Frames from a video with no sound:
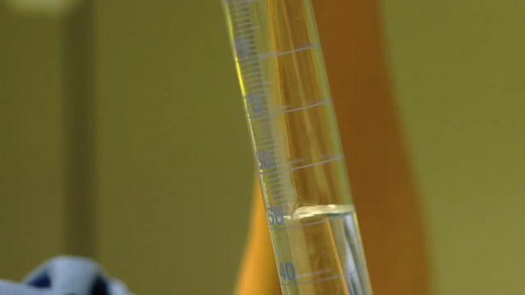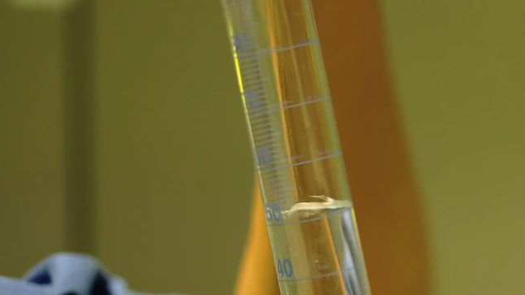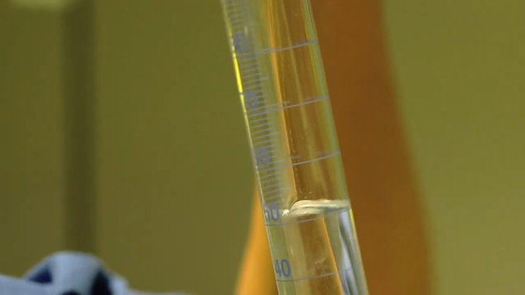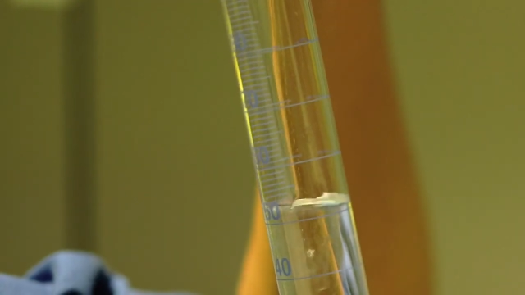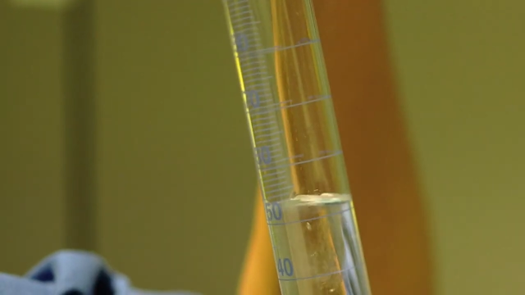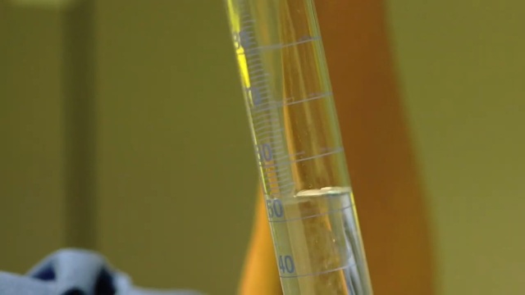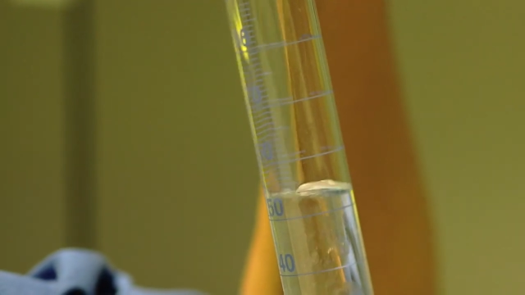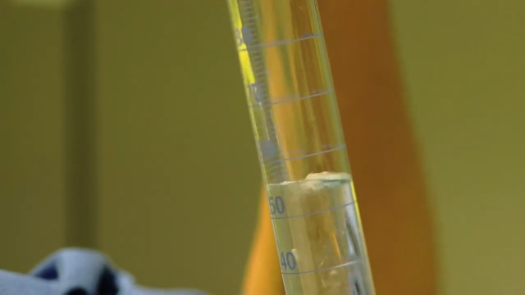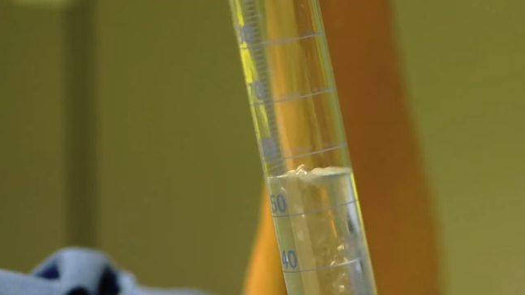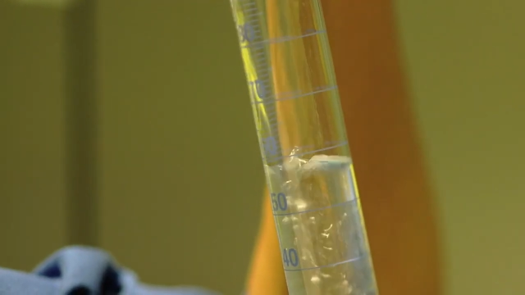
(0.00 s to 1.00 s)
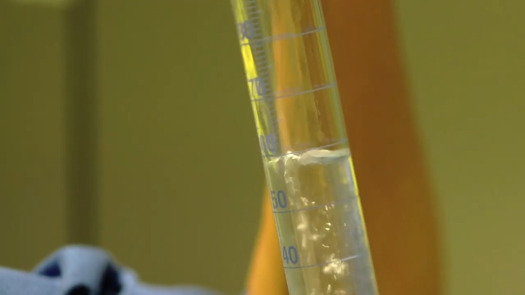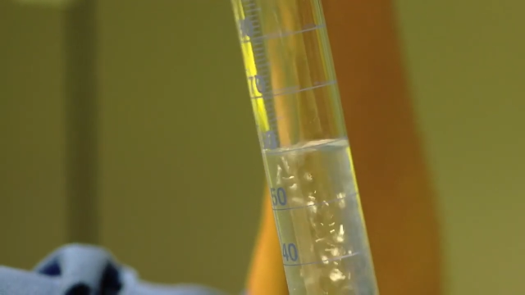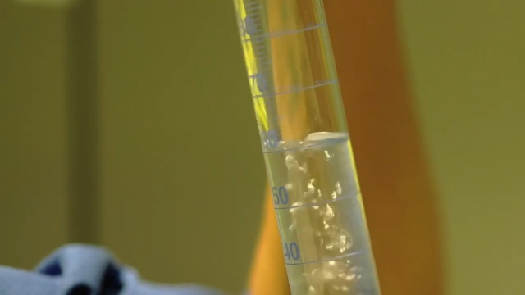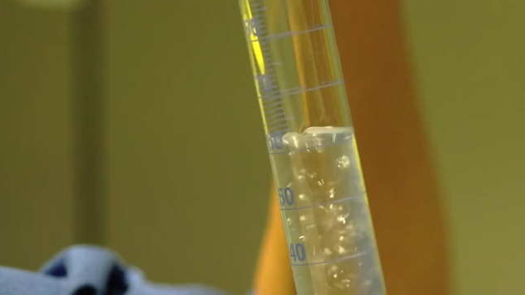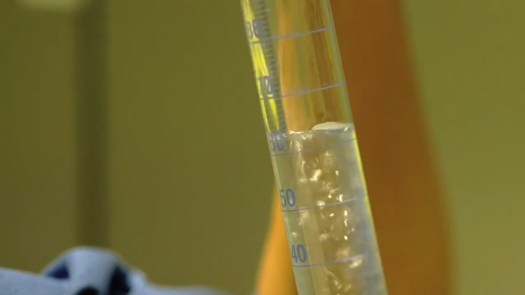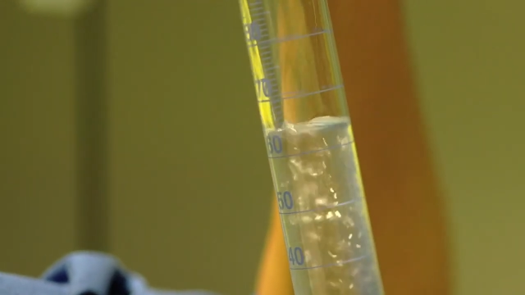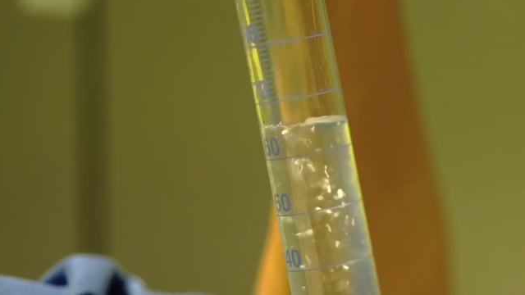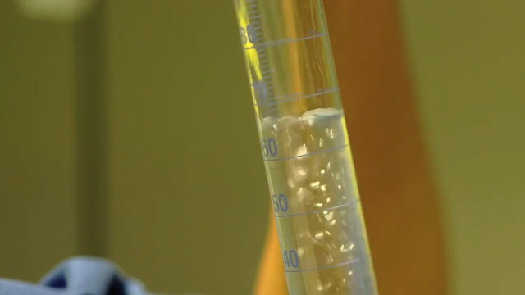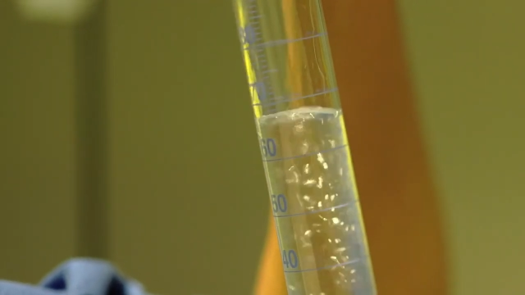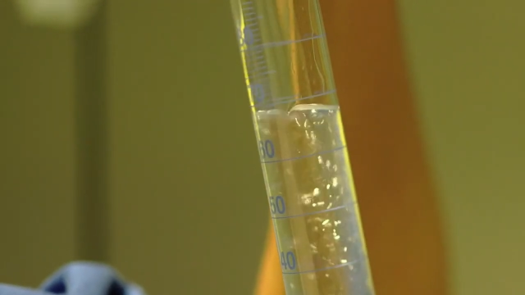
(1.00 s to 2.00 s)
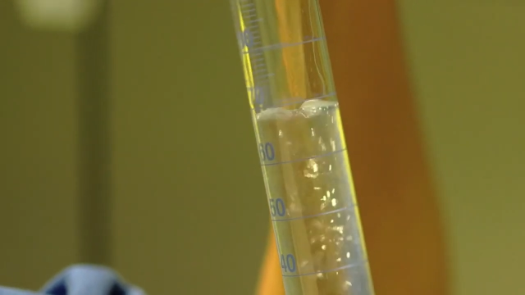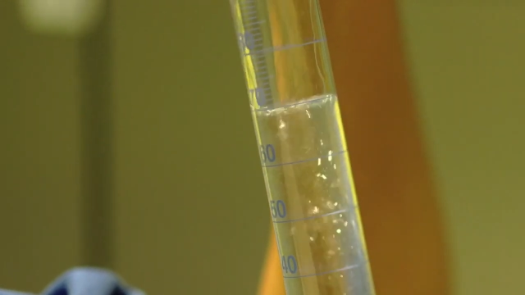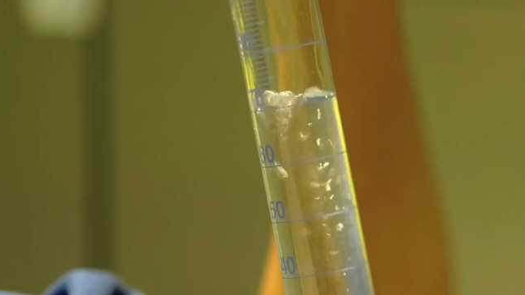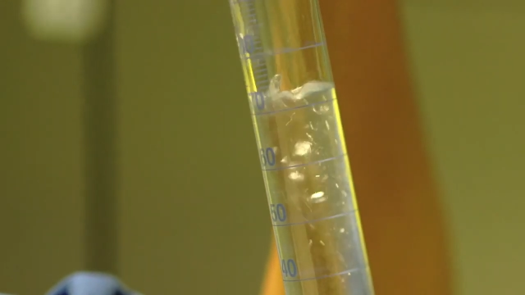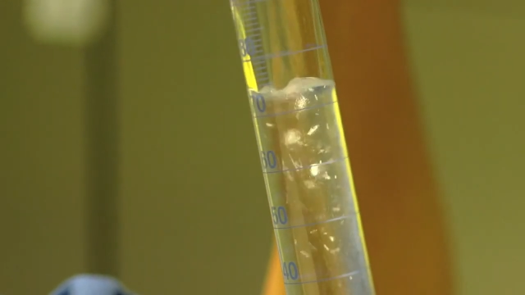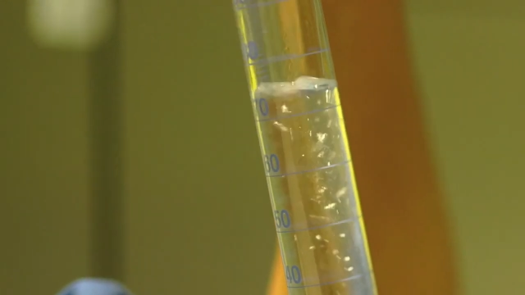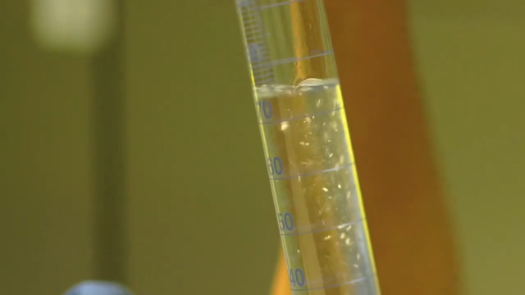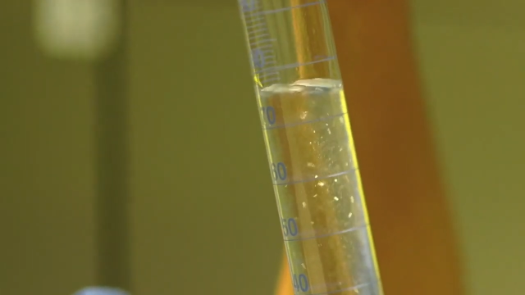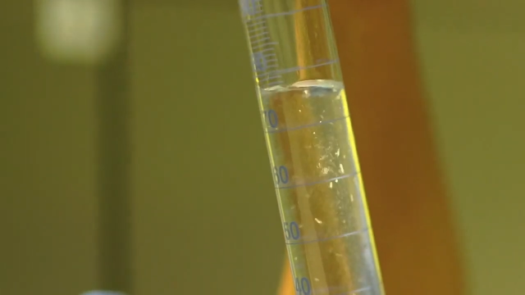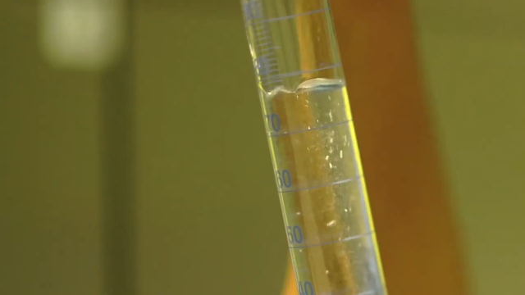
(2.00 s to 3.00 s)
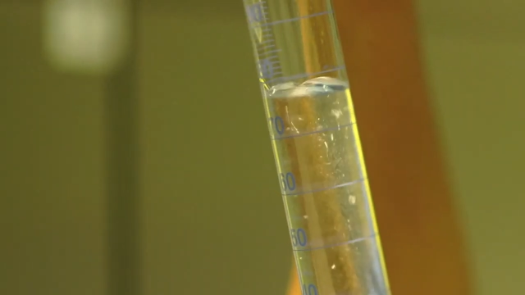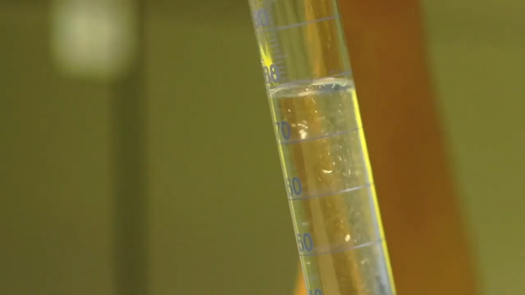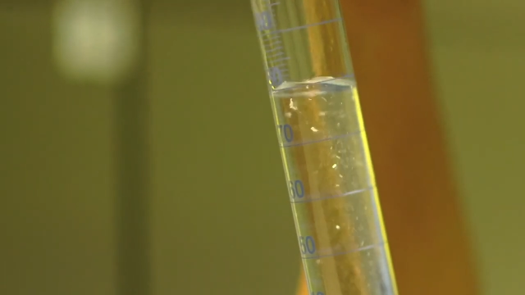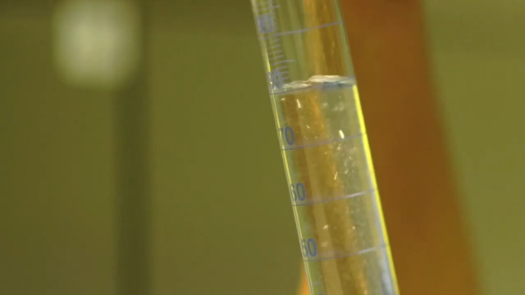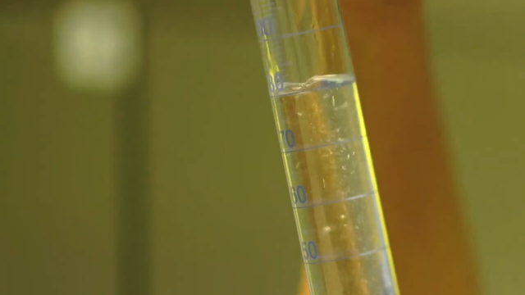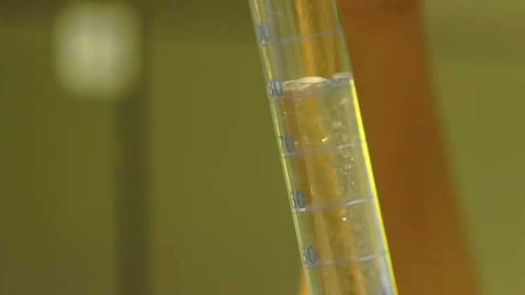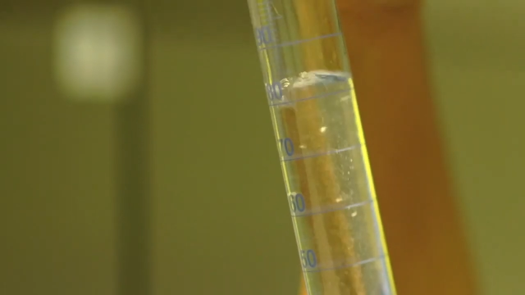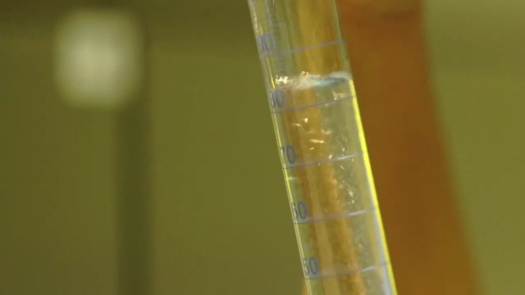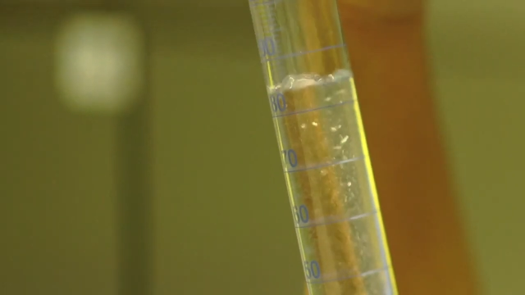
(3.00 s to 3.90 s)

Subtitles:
Nobody's mouth can be seen.